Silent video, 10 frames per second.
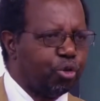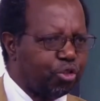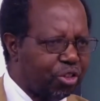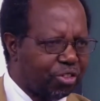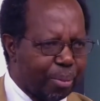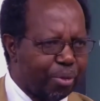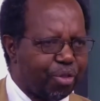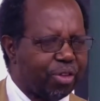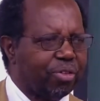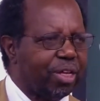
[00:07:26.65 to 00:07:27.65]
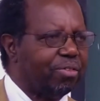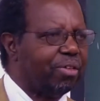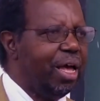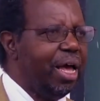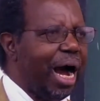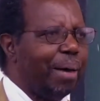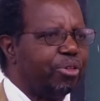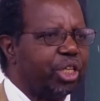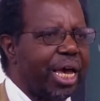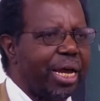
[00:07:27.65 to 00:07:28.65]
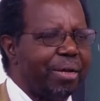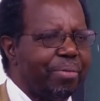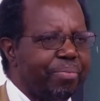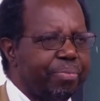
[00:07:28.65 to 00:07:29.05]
you'll see some of these things I'm sharing.